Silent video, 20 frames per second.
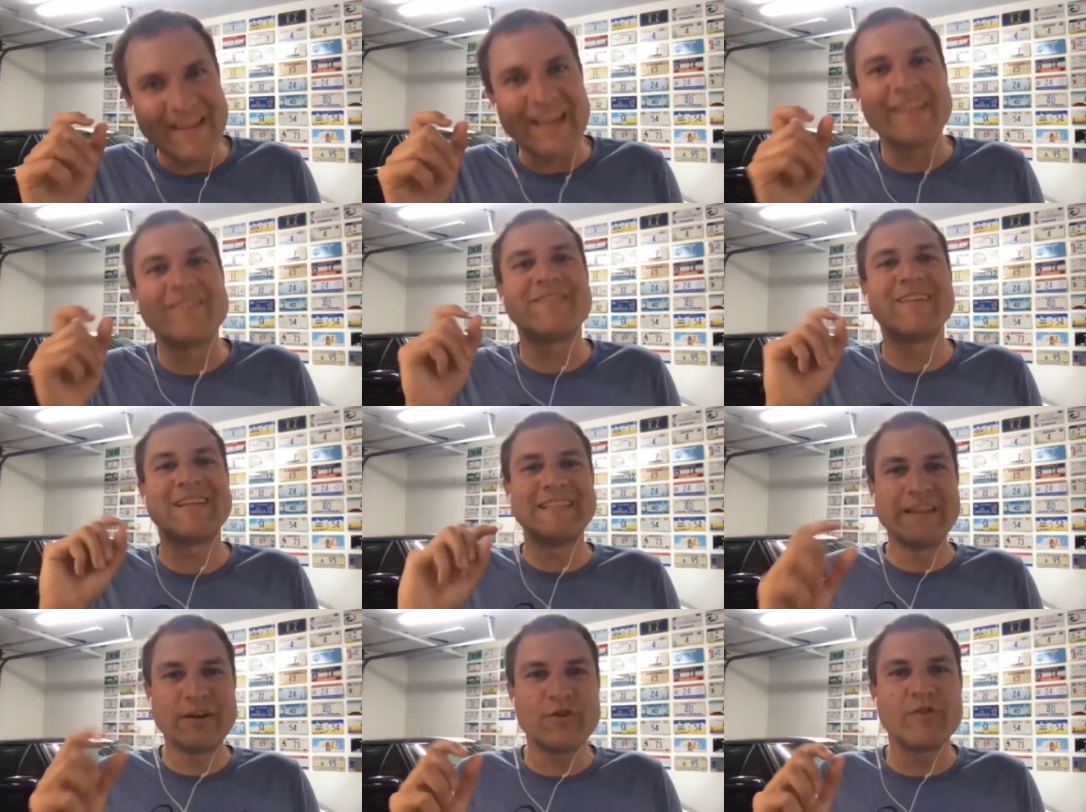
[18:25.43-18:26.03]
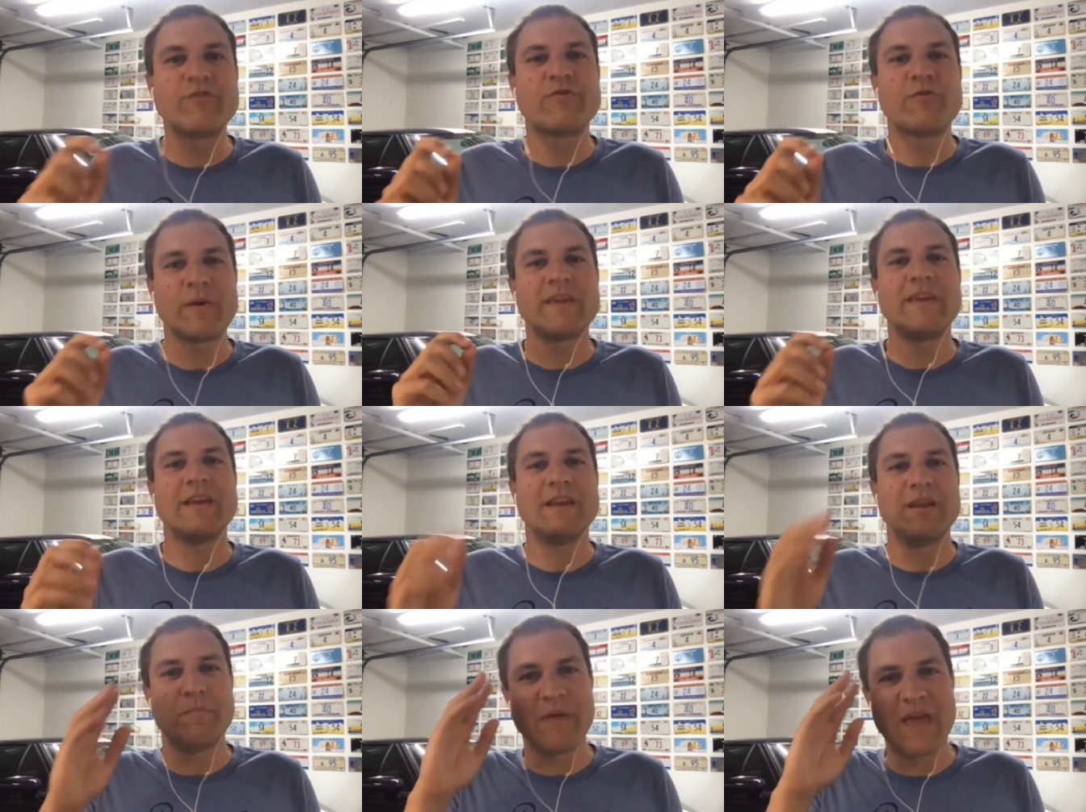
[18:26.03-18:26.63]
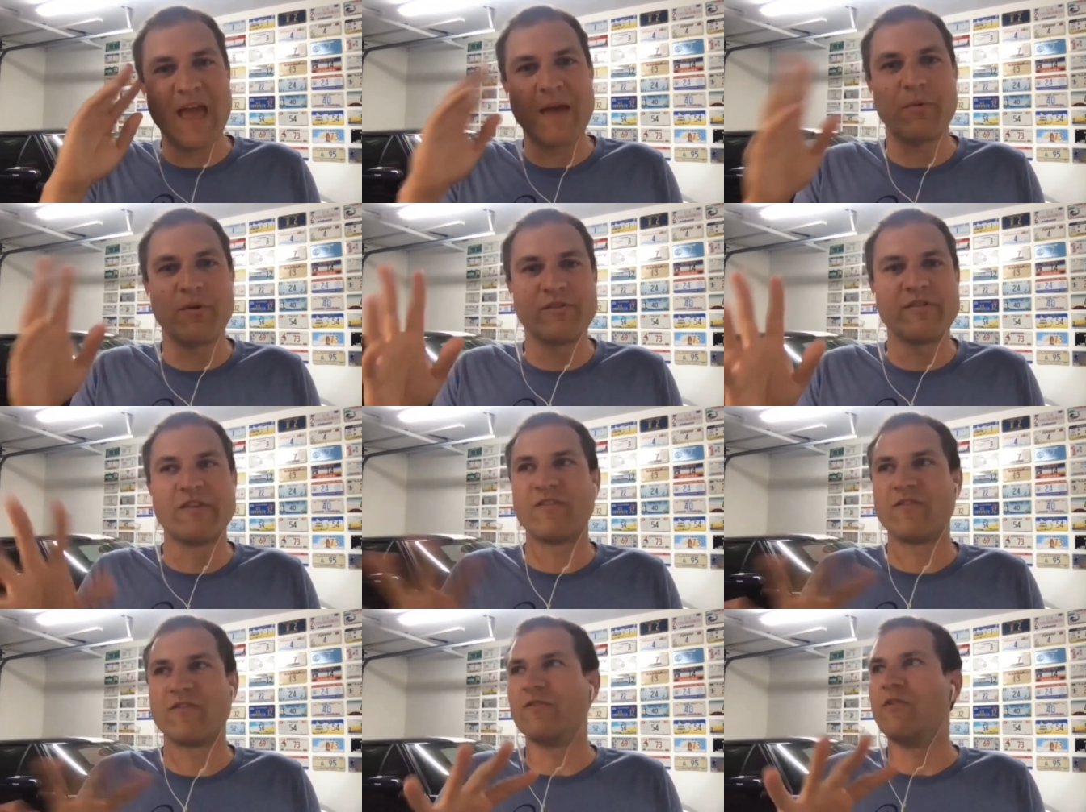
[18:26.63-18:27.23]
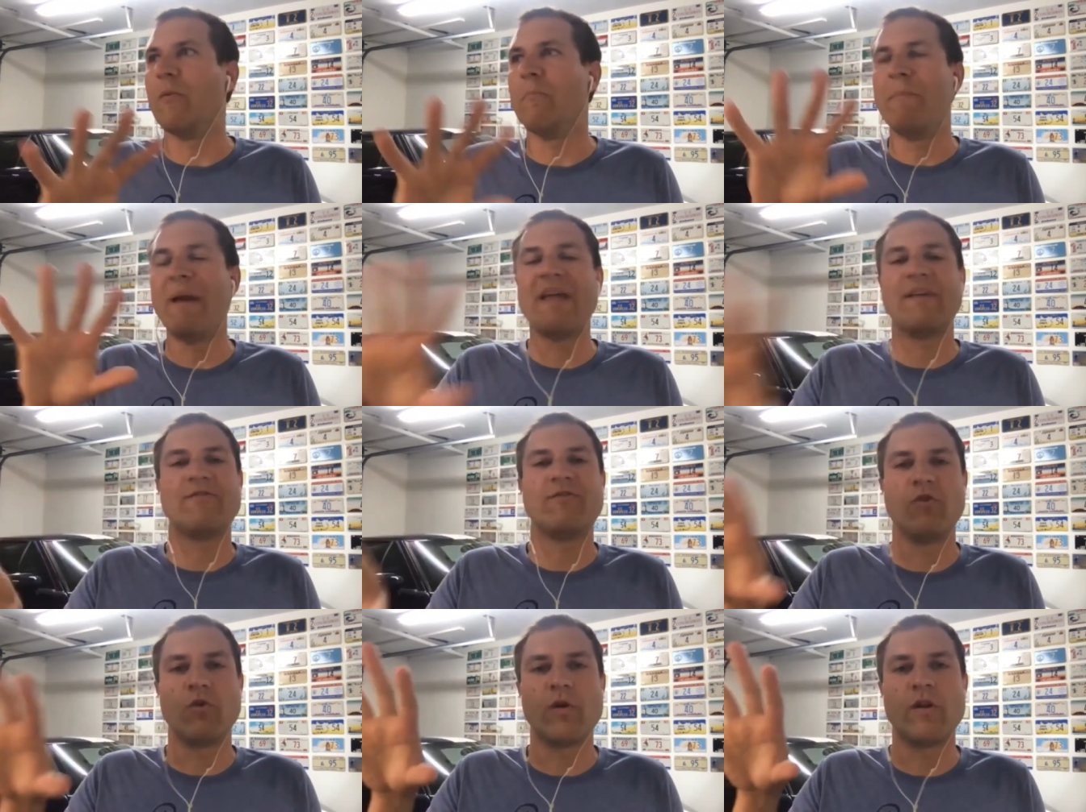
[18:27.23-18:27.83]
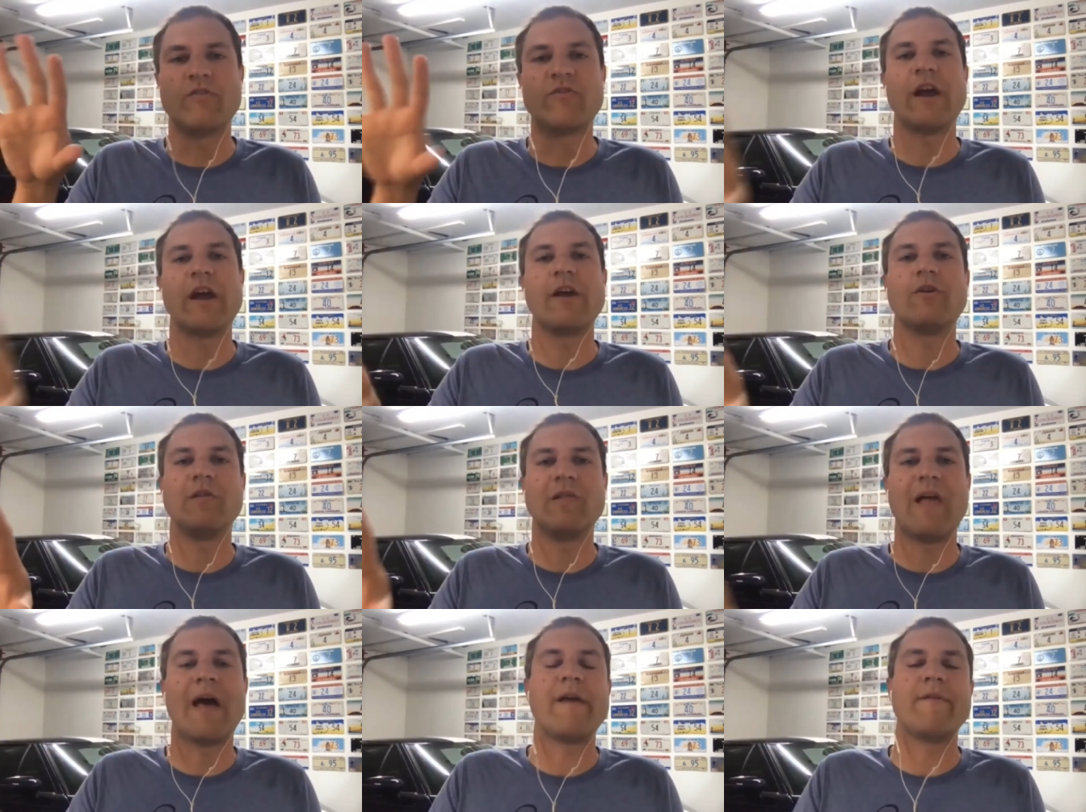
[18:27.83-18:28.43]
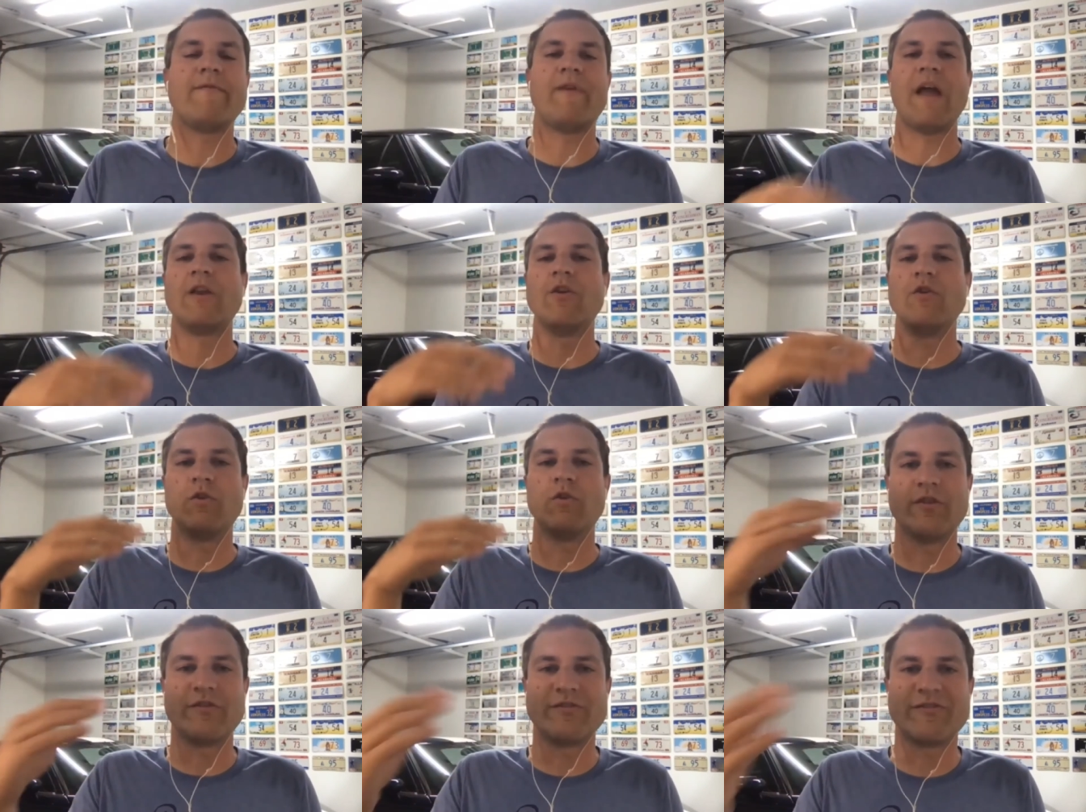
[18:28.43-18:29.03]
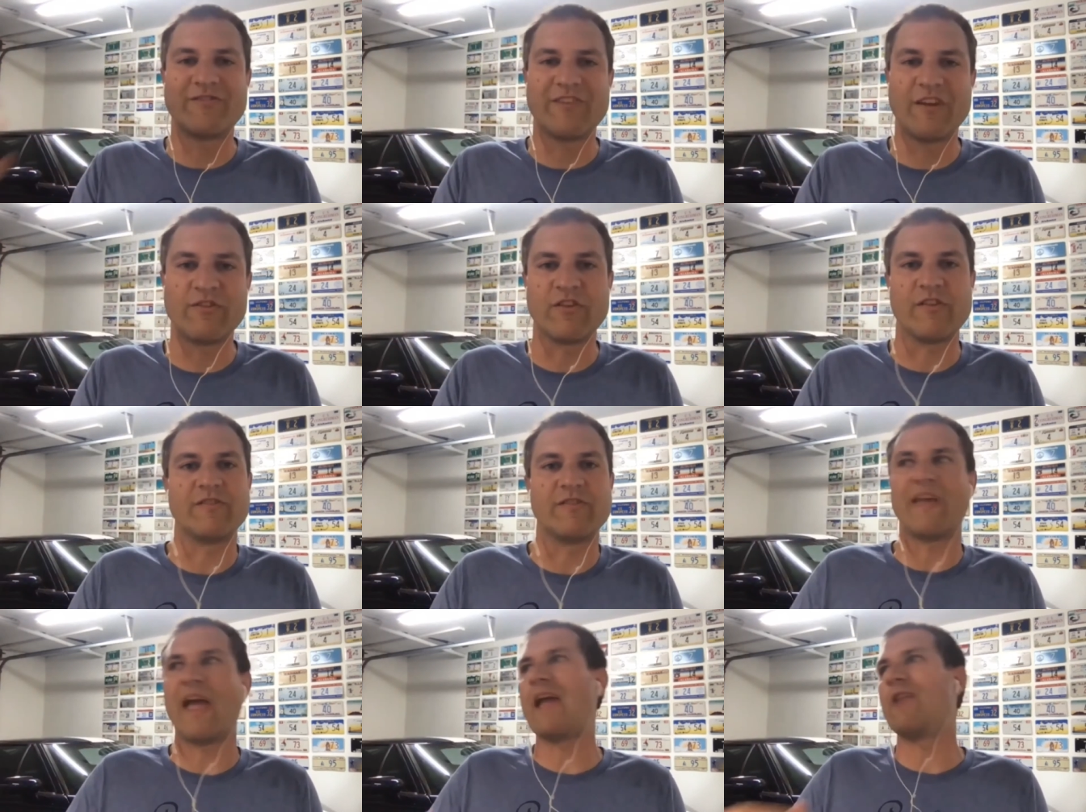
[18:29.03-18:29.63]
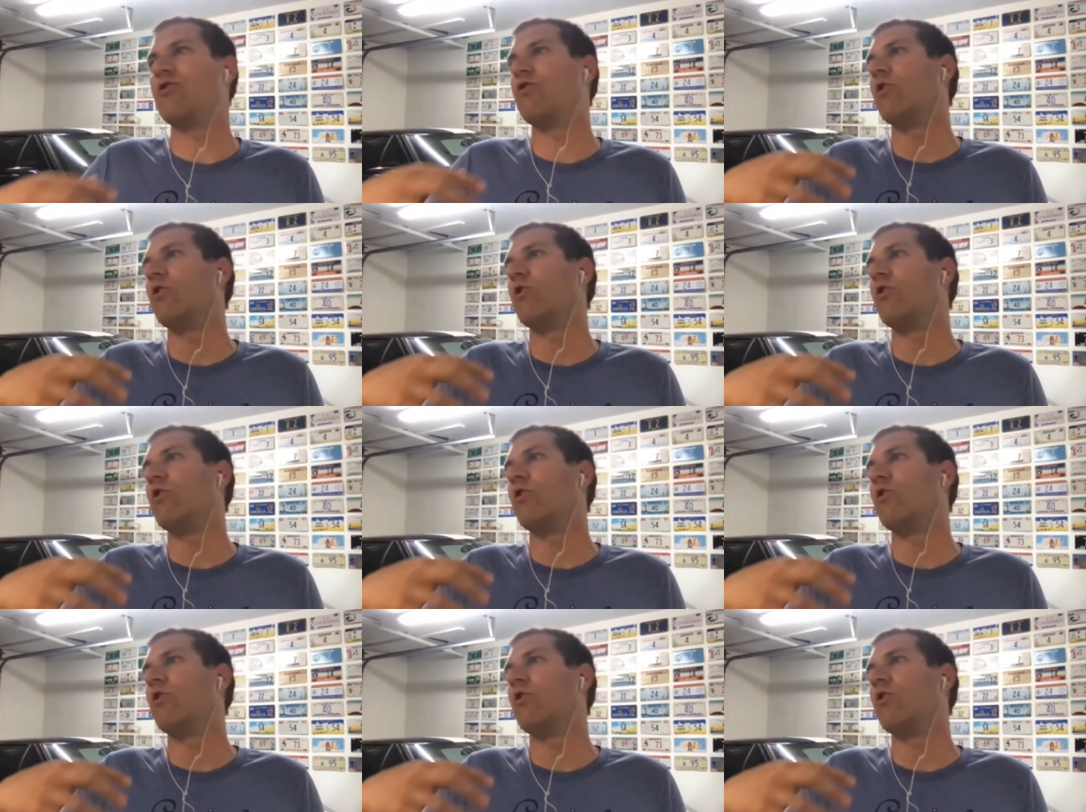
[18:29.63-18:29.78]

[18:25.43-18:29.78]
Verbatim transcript: it's a little tricky to be able to to base your entire life and your decisions yeah.